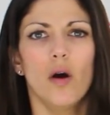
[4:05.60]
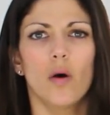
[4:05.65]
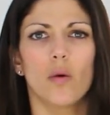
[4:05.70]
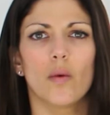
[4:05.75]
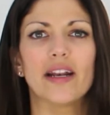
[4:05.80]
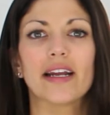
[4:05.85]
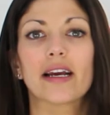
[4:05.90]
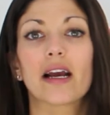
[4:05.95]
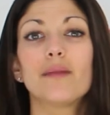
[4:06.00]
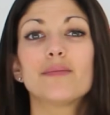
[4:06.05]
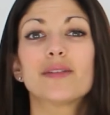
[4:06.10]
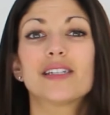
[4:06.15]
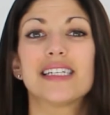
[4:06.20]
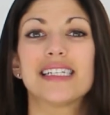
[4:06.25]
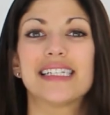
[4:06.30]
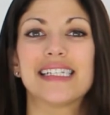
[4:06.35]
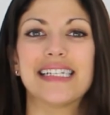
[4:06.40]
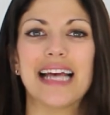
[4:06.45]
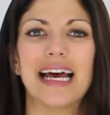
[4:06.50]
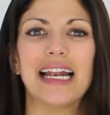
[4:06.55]
When it comes to
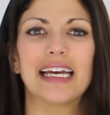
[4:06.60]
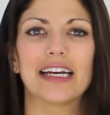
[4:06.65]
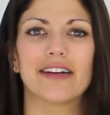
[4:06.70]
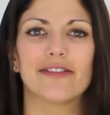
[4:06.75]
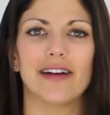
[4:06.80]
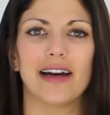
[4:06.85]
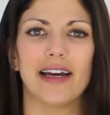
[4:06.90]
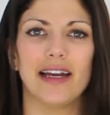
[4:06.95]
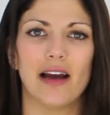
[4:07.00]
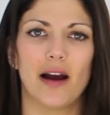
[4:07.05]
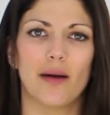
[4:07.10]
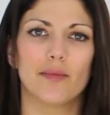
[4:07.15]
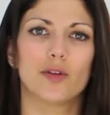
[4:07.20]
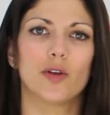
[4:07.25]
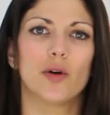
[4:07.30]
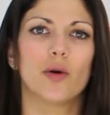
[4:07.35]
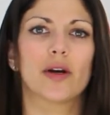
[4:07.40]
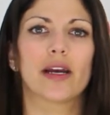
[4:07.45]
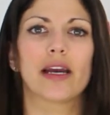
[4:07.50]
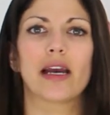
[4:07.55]
selling rate, I'm
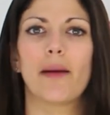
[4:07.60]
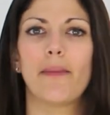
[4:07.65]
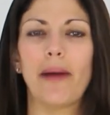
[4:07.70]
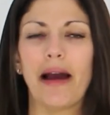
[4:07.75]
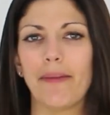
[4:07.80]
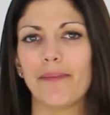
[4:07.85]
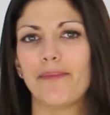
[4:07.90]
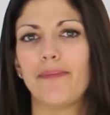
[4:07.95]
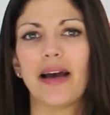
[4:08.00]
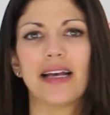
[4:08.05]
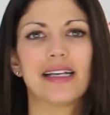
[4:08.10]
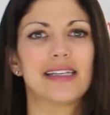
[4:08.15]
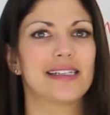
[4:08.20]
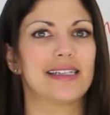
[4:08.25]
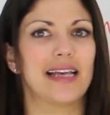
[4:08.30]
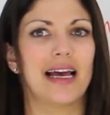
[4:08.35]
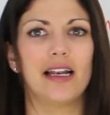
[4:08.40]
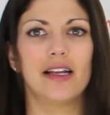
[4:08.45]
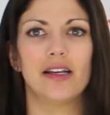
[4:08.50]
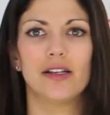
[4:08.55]
talking about best
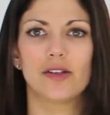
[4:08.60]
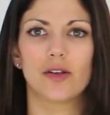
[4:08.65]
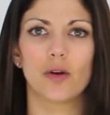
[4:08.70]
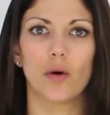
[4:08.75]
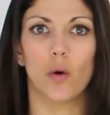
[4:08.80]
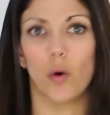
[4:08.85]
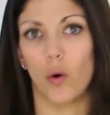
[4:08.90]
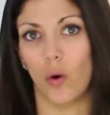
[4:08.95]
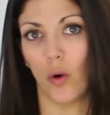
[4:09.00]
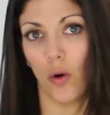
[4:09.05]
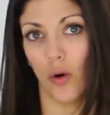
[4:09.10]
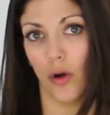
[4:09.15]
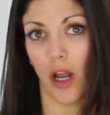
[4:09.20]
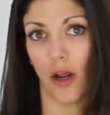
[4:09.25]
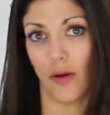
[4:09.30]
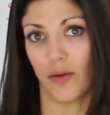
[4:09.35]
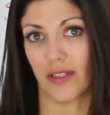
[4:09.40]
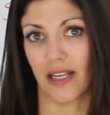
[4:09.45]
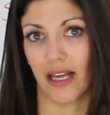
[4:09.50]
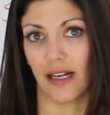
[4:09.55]
sellers or
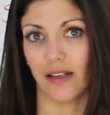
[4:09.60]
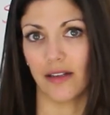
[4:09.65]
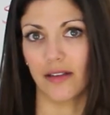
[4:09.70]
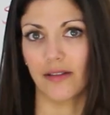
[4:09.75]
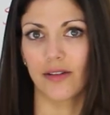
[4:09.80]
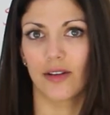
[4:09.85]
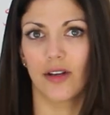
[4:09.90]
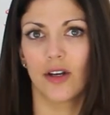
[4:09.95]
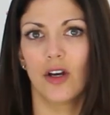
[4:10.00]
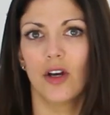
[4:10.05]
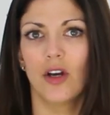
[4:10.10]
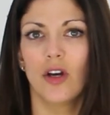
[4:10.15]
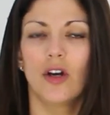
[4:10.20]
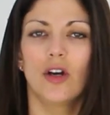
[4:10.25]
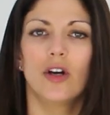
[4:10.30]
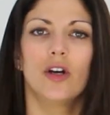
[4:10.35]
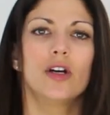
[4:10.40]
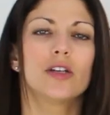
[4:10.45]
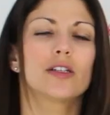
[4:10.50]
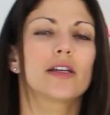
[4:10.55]
low sellers.
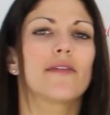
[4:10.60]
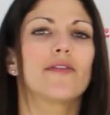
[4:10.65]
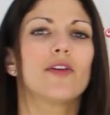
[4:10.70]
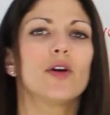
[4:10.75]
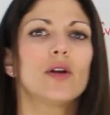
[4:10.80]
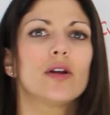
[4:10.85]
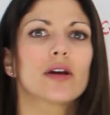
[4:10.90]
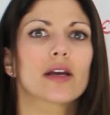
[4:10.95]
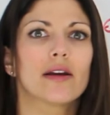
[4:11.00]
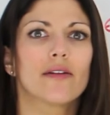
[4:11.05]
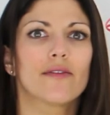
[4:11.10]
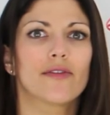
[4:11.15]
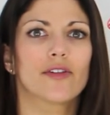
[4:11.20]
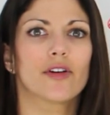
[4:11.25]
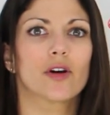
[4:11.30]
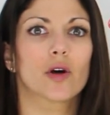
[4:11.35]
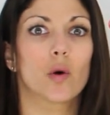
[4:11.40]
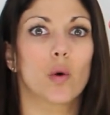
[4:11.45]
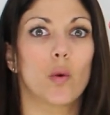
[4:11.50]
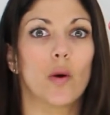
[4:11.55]
So if you're looking
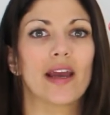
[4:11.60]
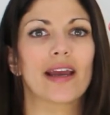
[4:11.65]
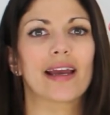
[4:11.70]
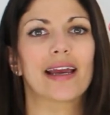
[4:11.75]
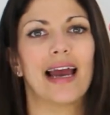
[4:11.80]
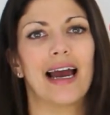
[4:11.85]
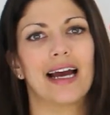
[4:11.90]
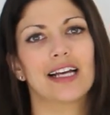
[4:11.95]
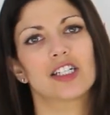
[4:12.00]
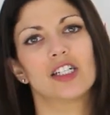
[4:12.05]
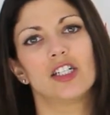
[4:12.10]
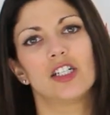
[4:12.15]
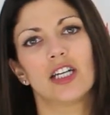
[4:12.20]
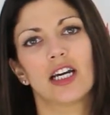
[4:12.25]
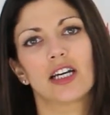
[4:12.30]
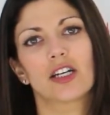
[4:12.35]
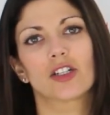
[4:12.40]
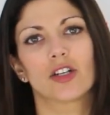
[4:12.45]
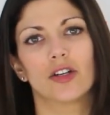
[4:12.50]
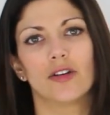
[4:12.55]
for a quick cash
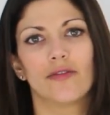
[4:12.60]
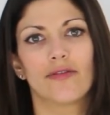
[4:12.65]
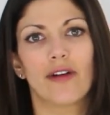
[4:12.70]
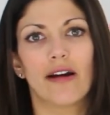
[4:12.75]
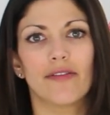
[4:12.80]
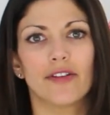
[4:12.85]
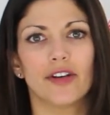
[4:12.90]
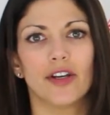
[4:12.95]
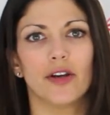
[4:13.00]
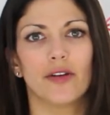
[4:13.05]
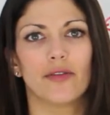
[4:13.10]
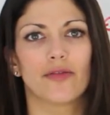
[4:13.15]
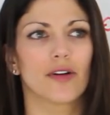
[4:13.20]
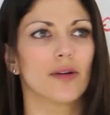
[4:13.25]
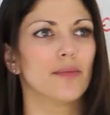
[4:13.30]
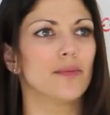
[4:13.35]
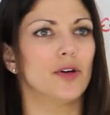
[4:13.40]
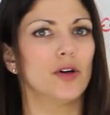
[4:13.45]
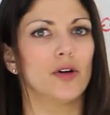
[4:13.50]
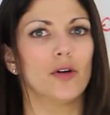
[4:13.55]
injection of revenue
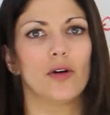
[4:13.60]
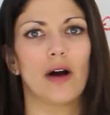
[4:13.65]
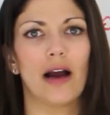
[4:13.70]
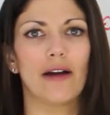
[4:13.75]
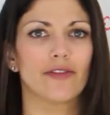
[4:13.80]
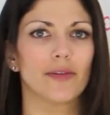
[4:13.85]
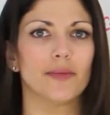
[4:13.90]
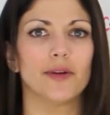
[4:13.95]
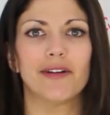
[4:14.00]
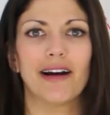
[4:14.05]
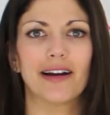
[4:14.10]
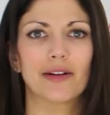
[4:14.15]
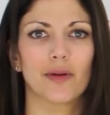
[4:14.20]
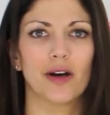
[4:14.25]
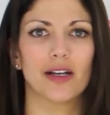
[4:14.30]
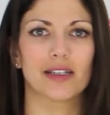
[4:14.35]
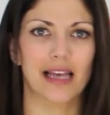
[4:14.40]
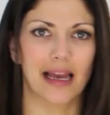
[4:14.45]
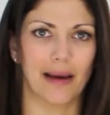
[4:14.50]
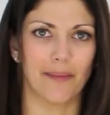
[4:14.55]
from your
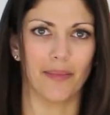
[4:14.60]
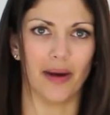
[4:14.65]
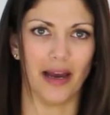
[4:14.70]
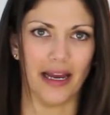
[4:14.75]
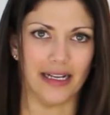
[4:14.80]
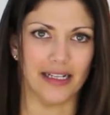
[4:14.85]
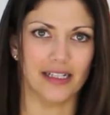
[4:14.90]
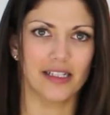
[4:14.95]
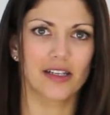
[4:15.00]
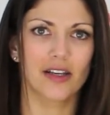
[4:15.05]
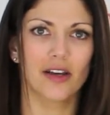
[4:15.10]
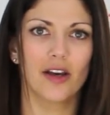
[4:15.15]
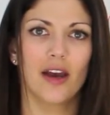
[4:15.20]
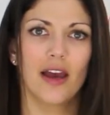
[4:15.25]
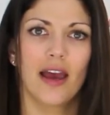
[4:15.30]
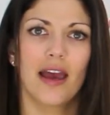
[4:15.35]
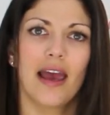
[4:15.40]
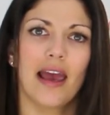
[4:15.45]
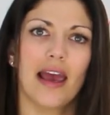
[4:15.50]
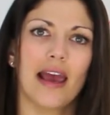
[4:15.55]
AdWords campaigns,
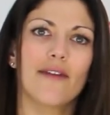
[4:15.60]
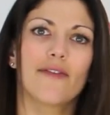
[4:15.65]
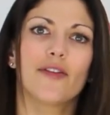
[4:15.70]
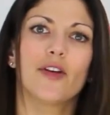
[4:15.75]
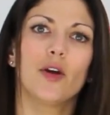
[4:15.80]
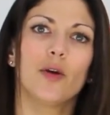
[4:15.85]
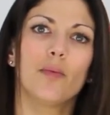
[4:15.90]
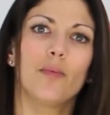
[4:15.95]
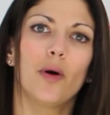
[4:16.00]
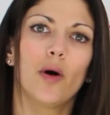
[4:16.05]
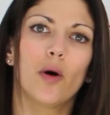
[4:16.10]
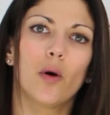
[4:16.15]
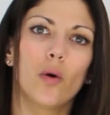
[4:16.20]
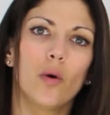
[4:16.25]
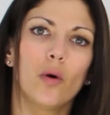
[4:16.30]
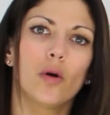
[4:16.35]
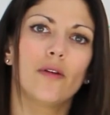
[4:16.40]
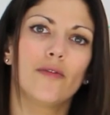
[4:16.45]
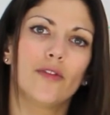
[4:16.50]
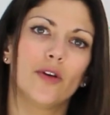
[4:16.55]
if you put
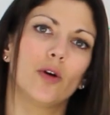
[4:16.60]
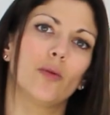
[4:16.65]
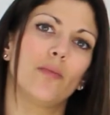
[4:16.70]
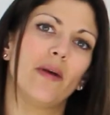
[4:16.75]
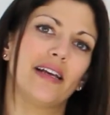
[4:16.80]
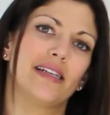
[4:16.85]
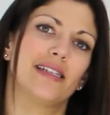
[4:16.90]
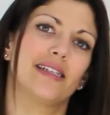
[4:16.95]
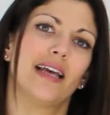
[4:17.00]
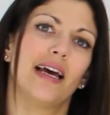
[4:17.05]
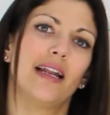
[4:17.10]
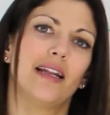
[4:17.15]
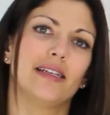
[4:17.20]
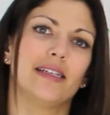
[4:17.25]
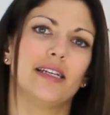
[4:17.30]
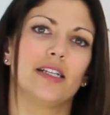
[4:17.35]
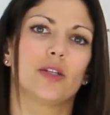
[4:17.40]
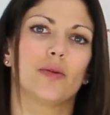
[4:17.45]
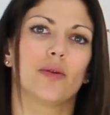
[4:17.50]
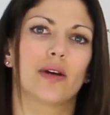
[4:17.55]
all of your best
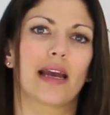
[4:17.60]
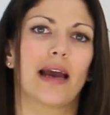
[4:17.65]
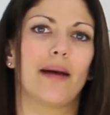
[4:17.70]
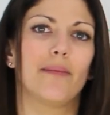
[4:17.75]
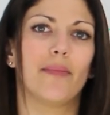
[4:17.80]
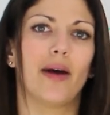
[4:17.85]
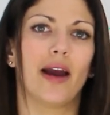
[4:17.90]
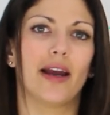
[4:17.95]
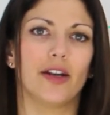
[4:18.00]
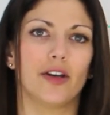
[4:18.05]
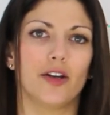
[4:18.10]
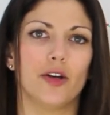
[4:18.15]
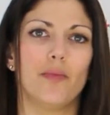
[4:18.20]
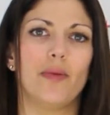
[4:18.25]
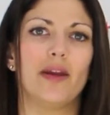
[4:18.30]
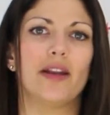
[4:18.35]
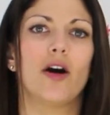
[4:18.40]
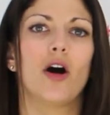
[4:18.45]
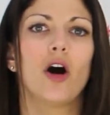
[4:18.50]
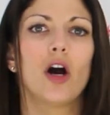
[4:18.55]
sellers into a campaign and you
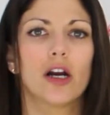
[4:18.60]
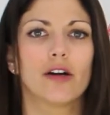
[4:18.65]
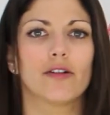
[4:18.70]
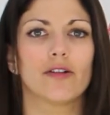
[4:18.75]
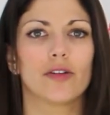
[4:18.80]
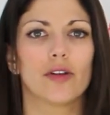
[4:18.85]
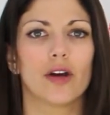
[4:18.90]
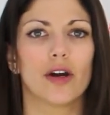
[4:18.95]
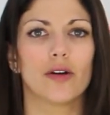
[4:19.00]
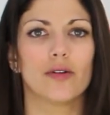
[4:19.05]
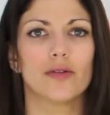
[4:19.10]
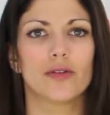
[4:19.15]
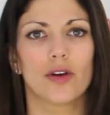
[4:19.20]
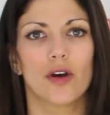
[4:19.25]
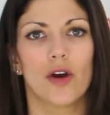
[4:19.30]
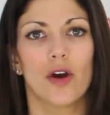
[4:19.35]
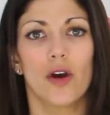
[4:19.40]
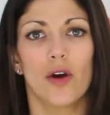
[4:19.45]
bid higher on those,